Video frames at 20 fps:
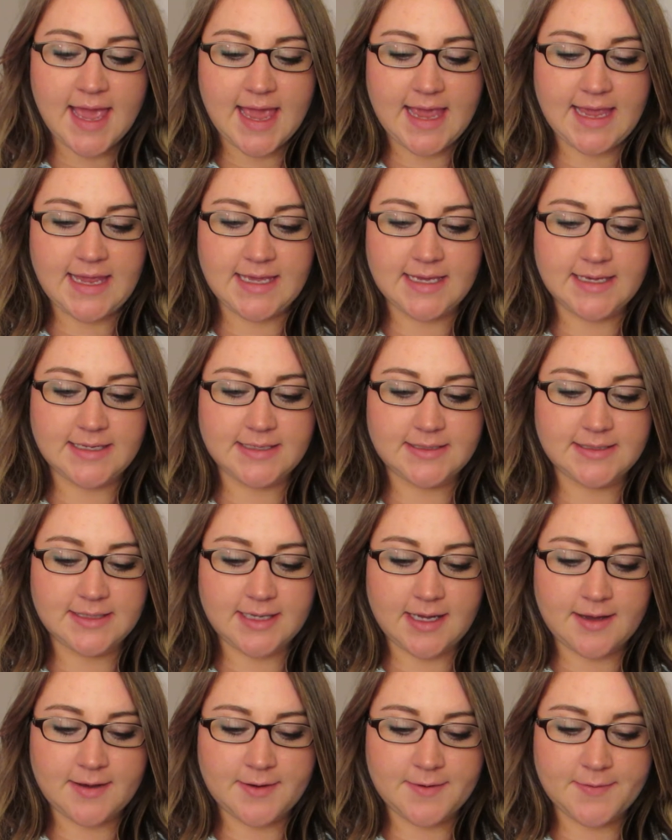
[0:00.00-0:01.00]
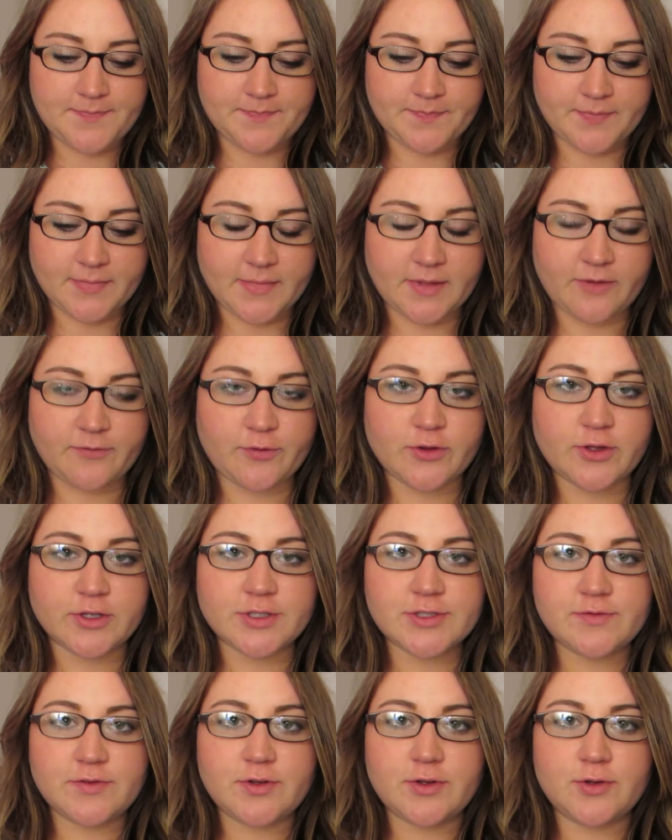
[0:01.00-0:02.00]
And for
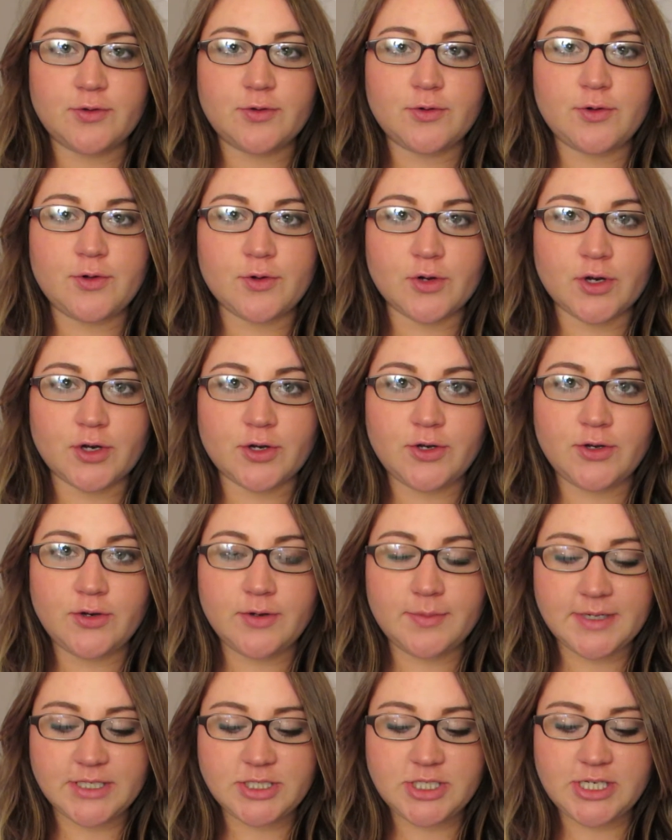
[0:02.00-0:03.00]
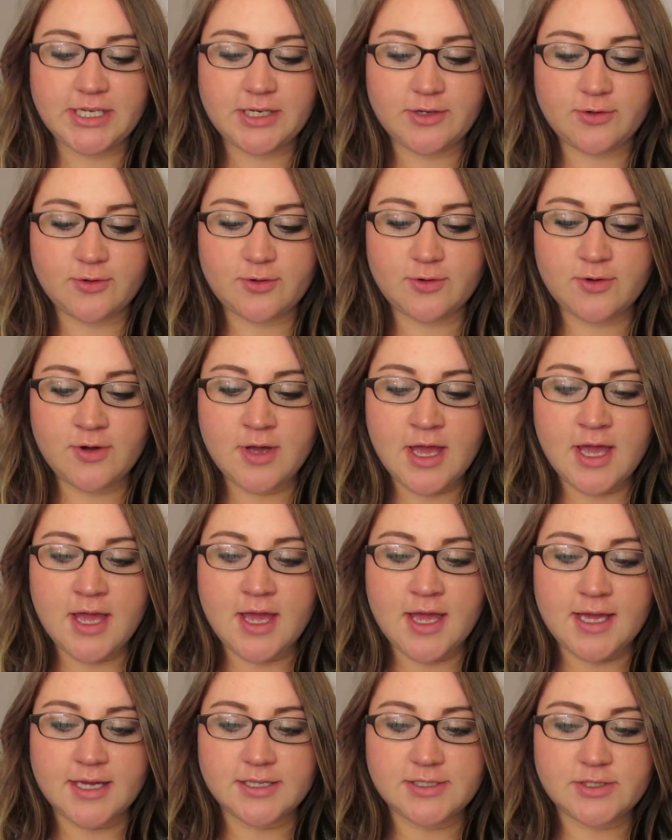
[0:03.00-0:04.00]
those of you who are new to my channel
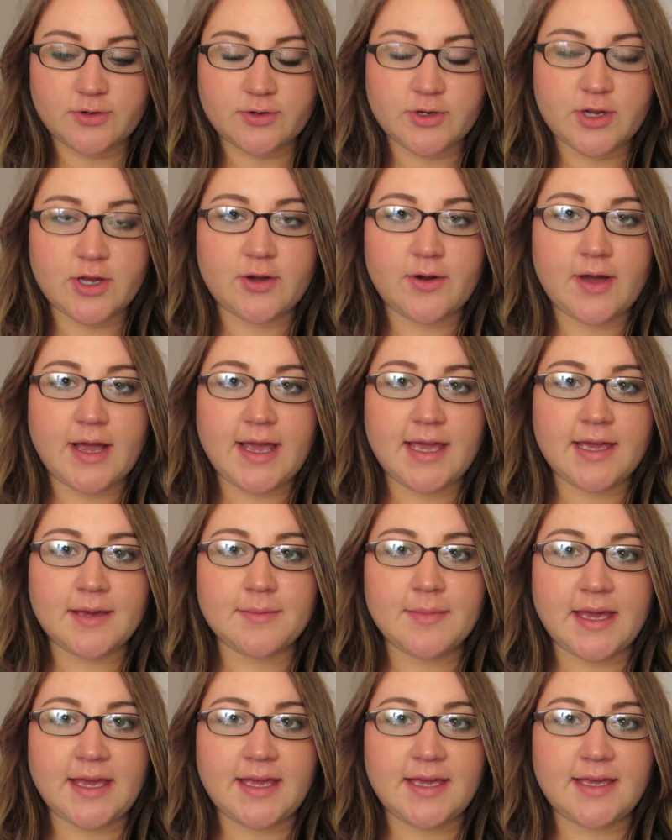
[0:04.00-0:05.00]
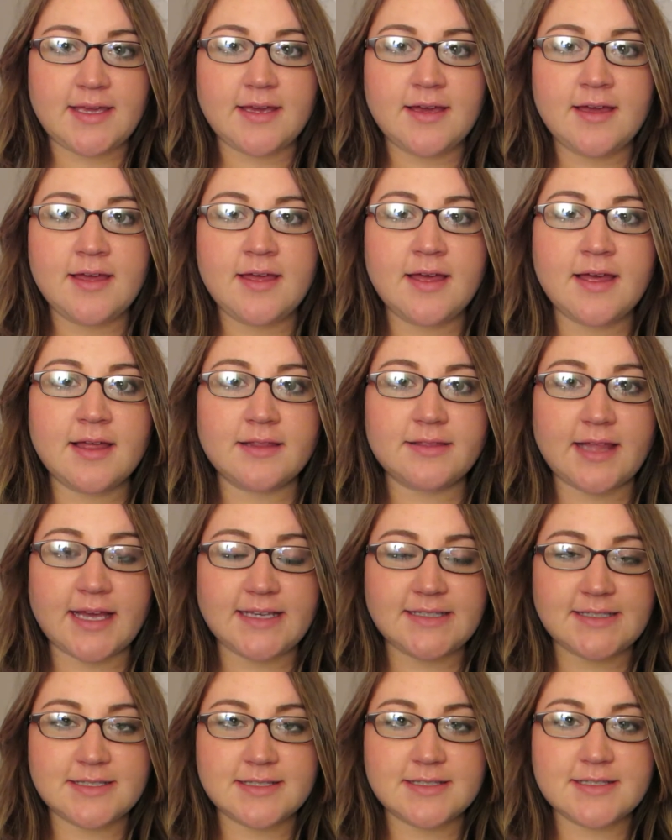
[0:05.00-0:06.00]
and don't know, I am a
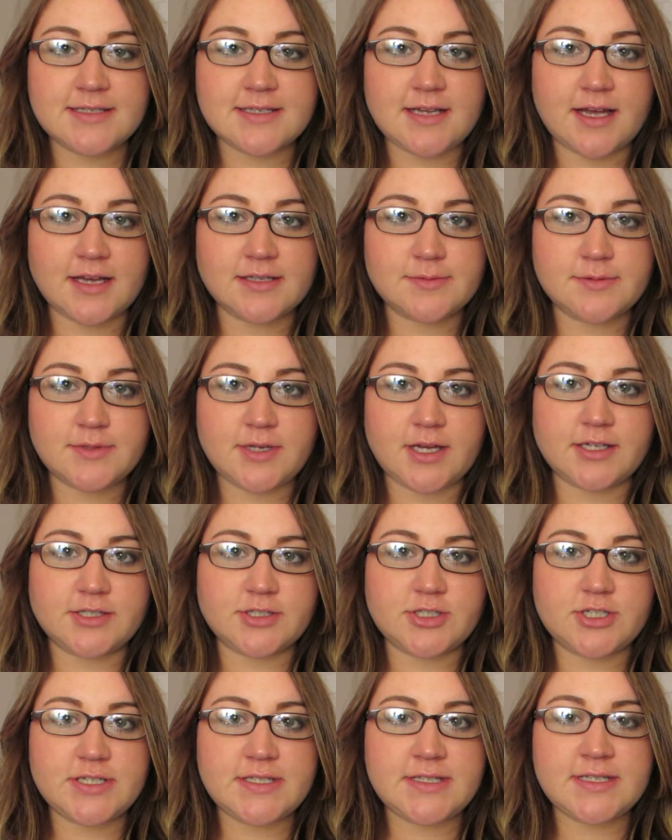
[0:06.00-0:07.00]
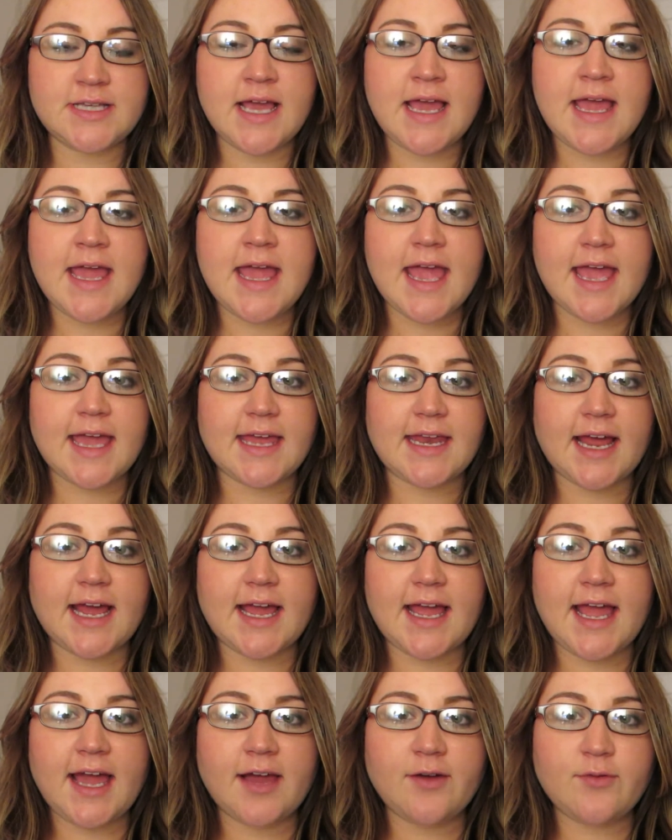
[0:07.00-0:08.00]
licensed cosmetologist and I
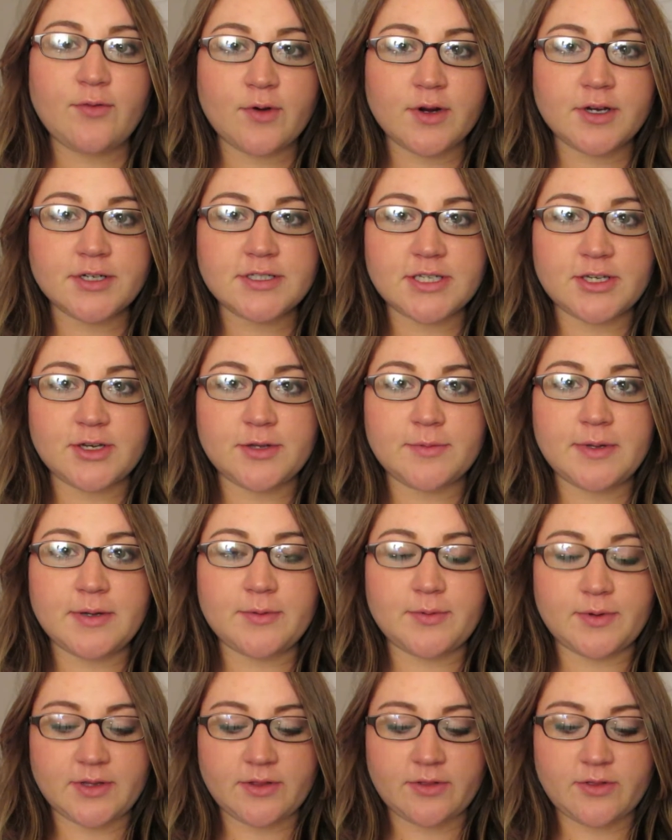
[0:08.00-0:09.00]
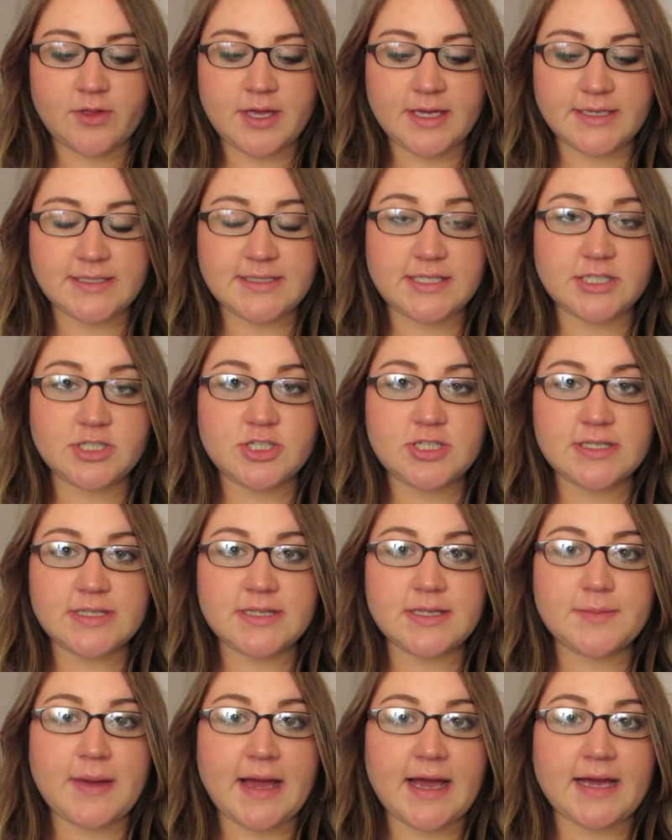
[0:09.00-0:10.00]
have worked a good bit with extensions
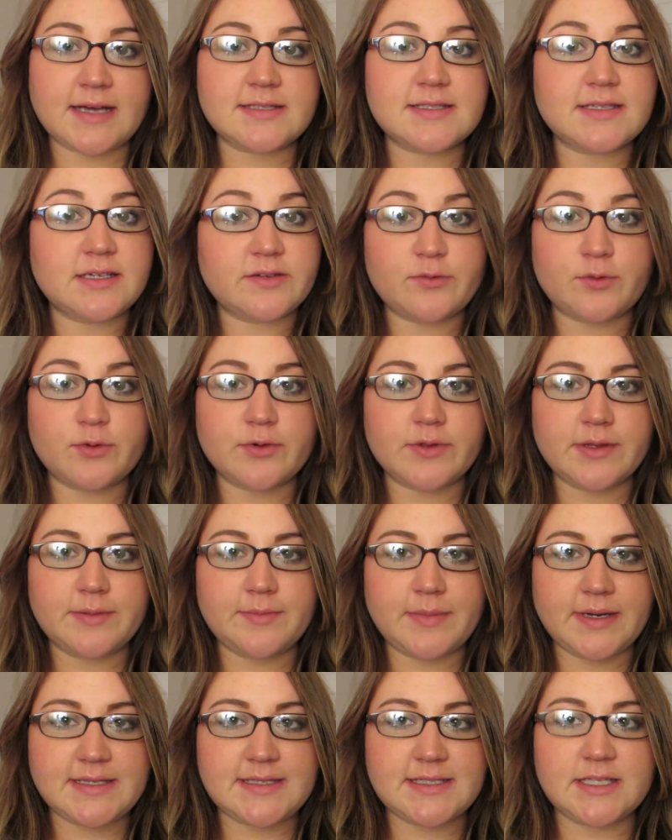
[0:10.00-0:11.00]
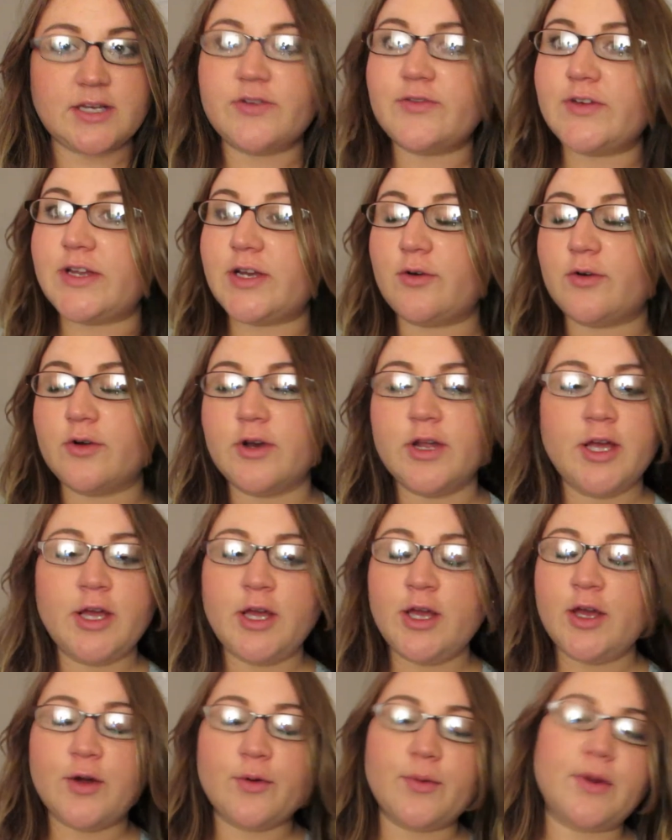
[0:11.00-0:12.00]
in the past, and I've worn them myself. I don't
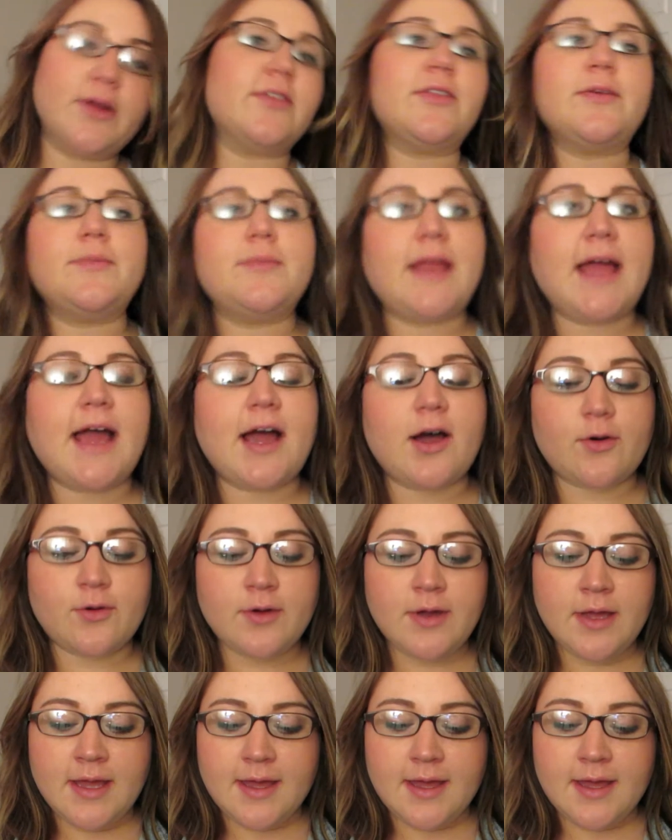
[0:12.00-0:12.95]
wear them now.